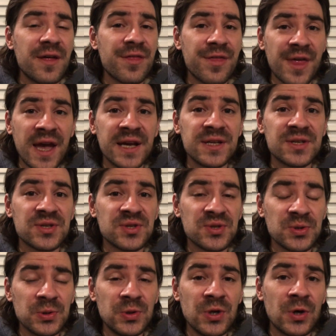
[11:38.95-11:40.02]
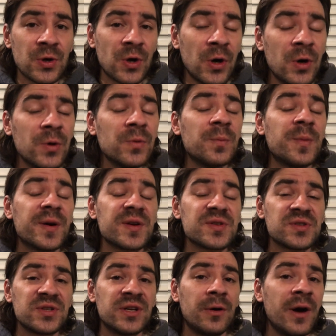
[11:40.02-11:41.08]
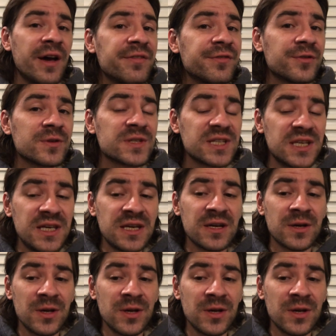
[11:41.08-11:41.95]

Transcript: thanks to your own personal efforts here.